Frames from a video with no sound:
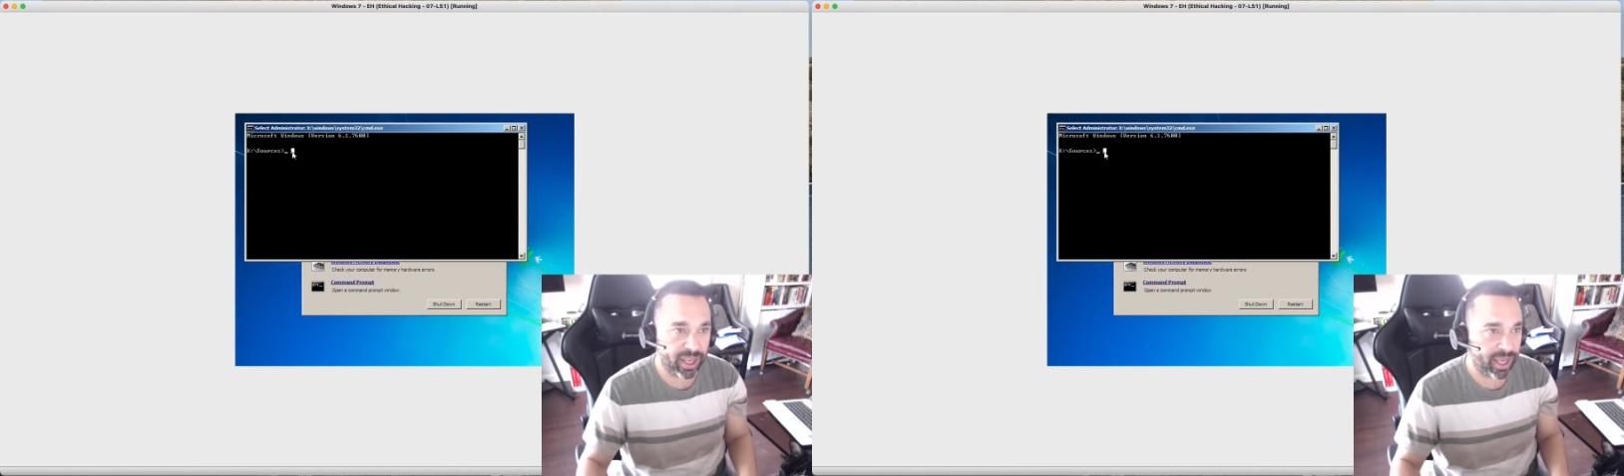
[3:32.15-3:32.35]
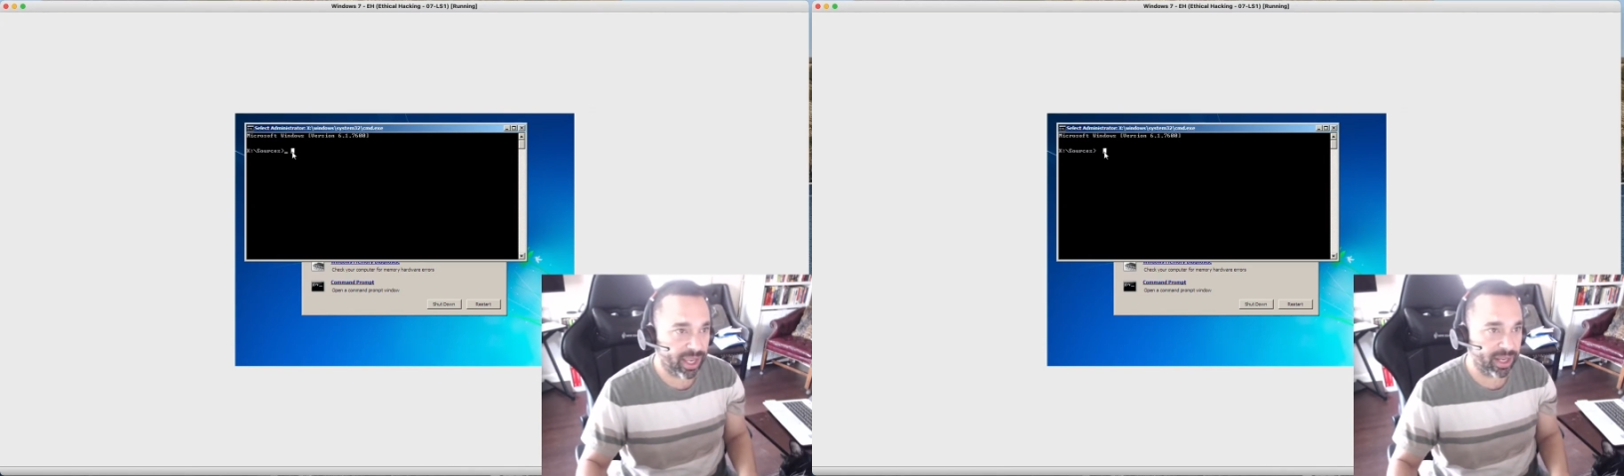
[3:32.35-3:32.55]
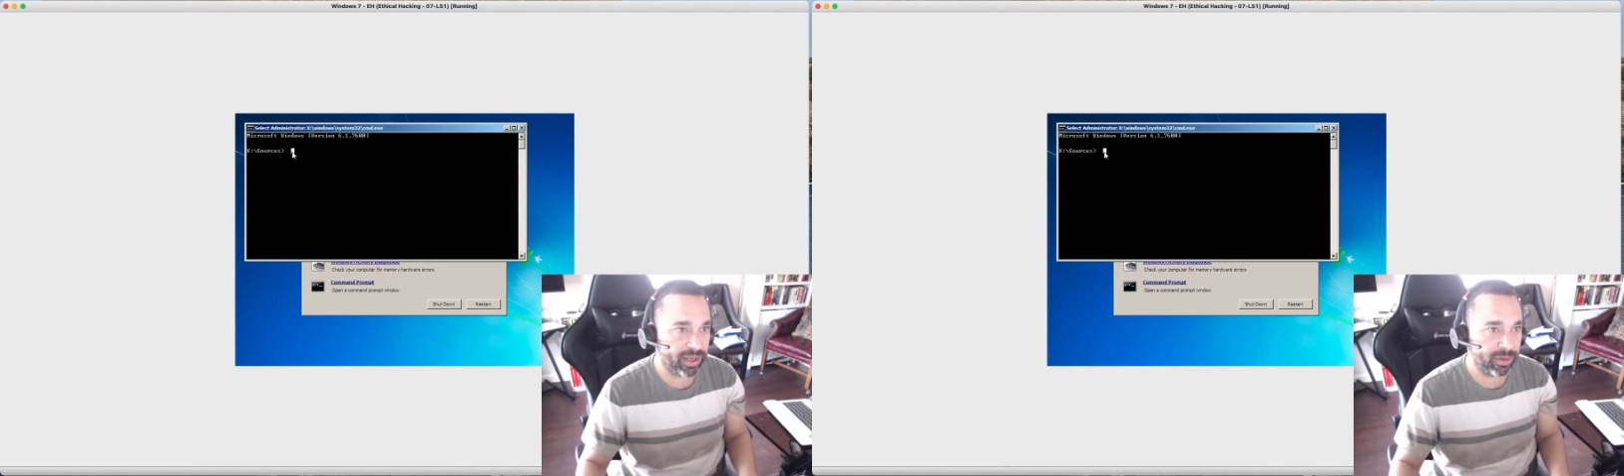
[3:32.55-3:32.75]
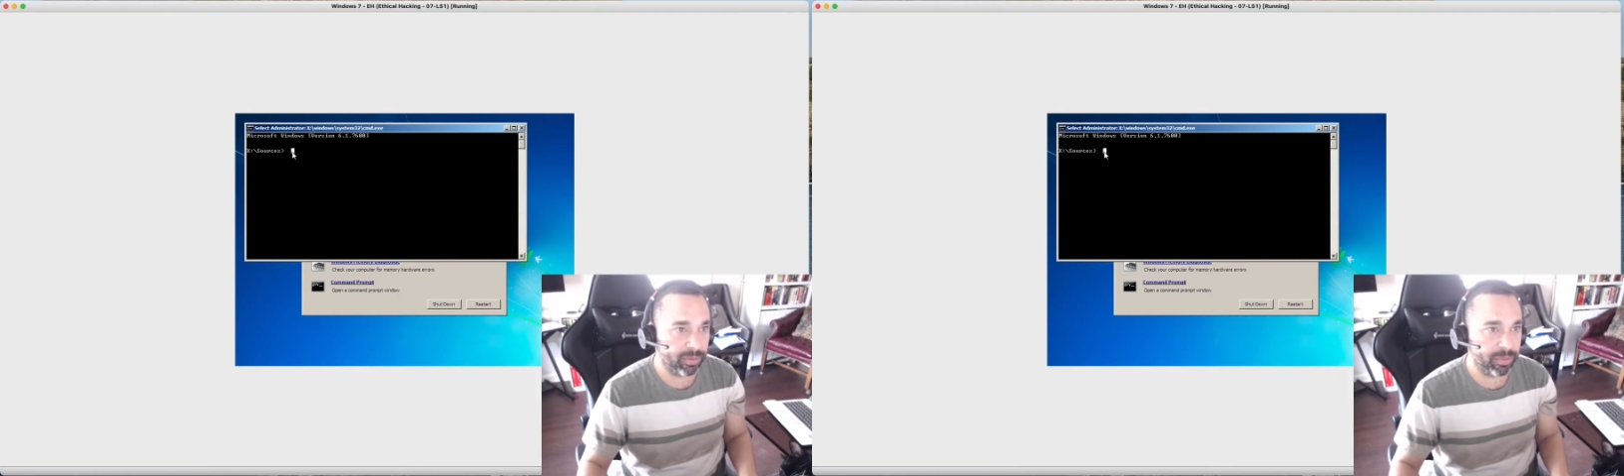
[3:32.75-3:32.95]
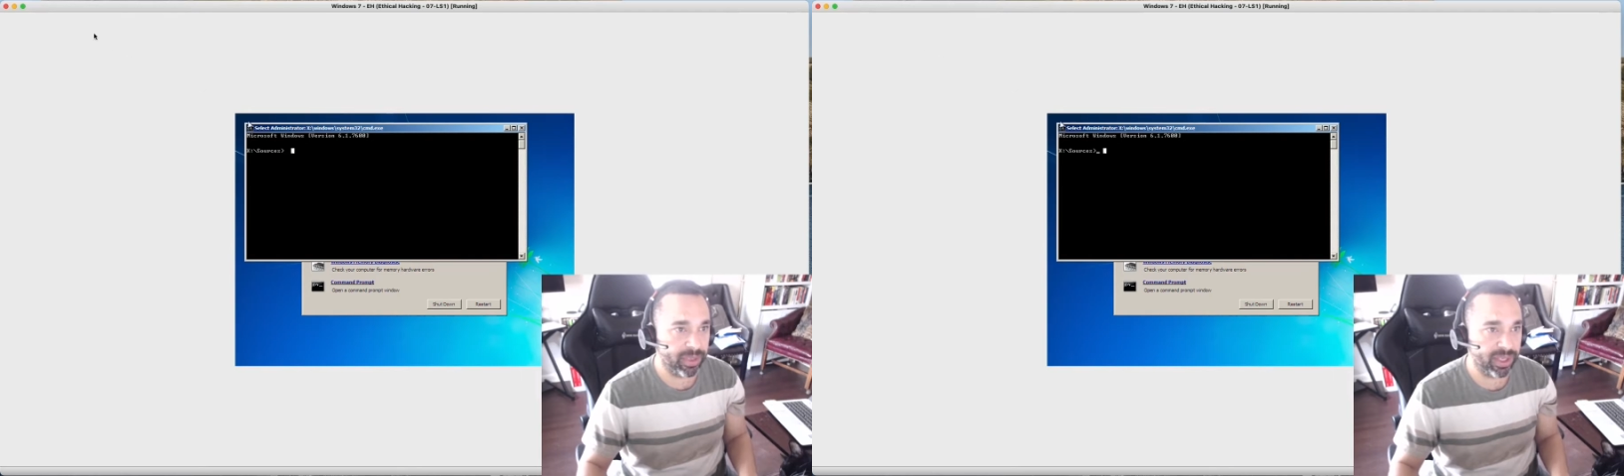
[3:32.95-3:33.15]
and
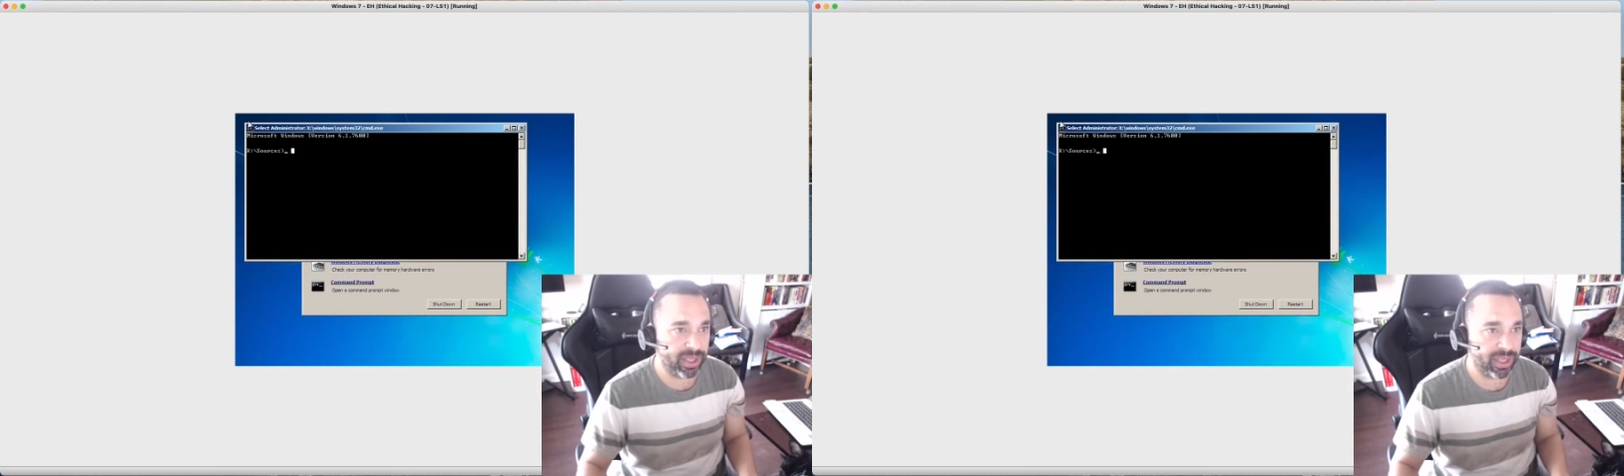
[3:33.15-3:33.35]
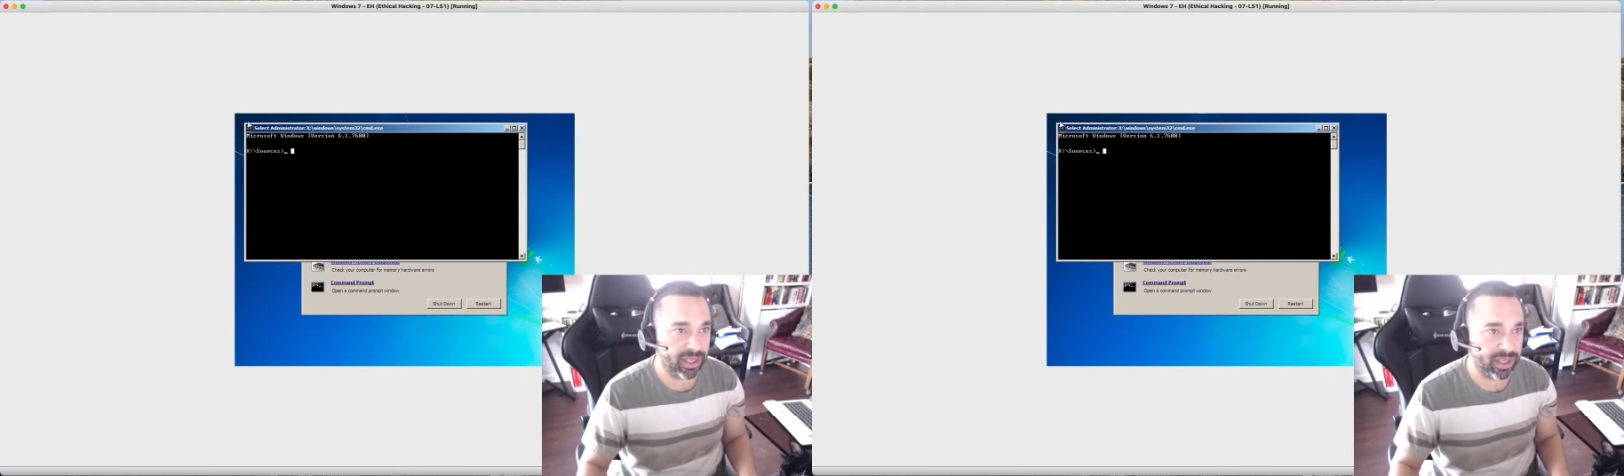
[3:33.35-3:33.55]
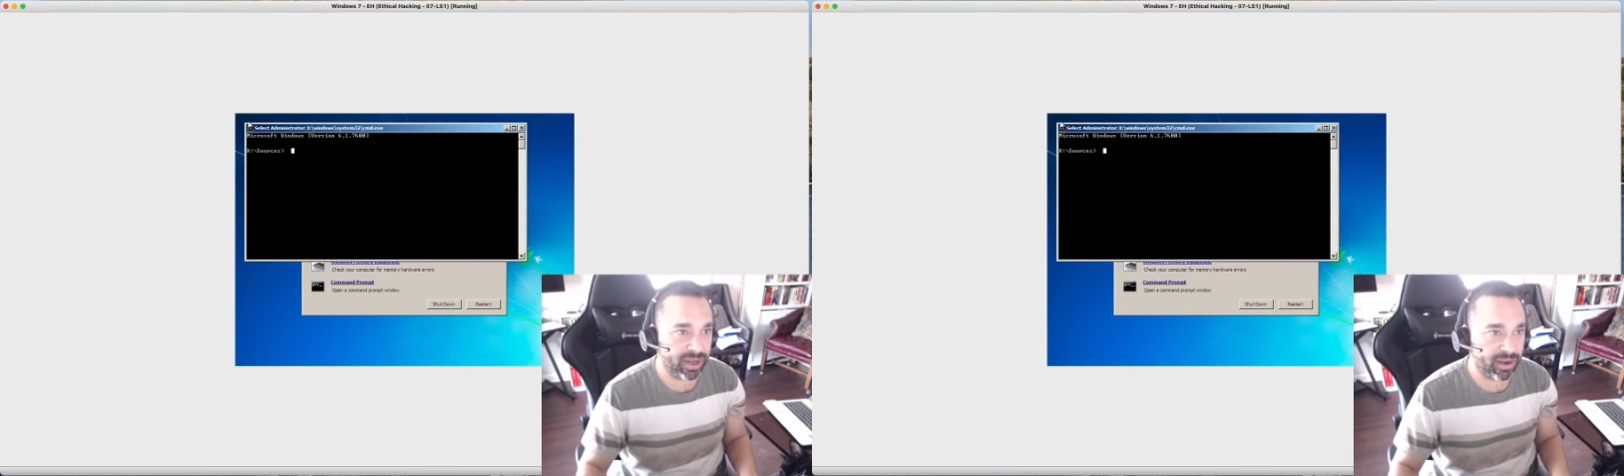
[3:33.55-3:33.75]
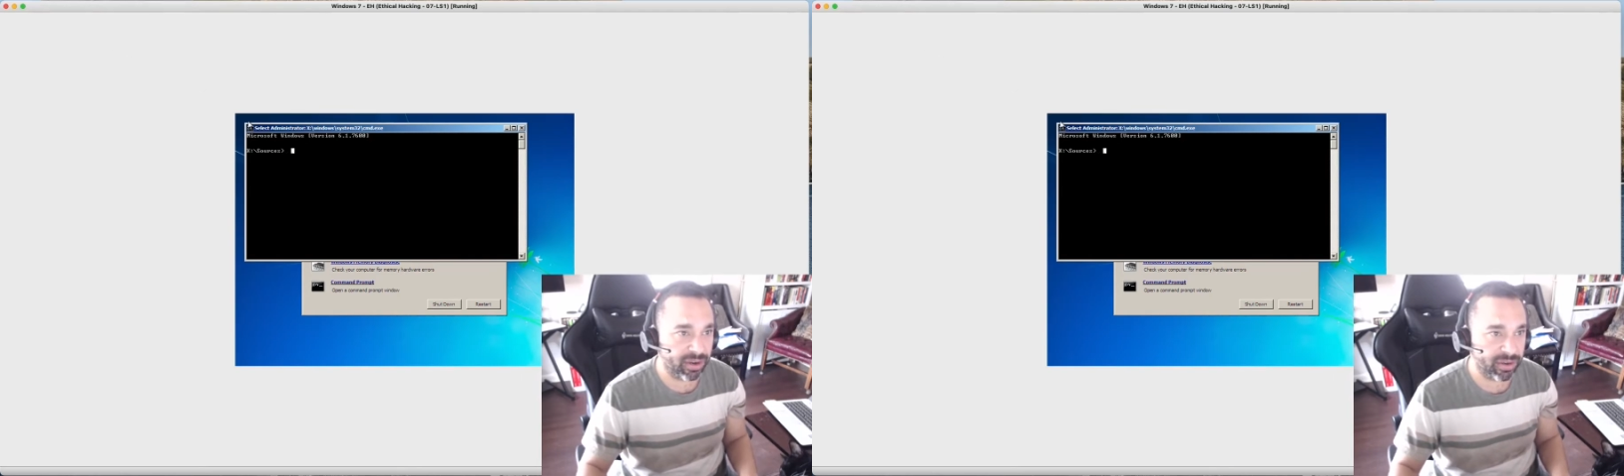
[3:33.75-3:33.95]
begin here.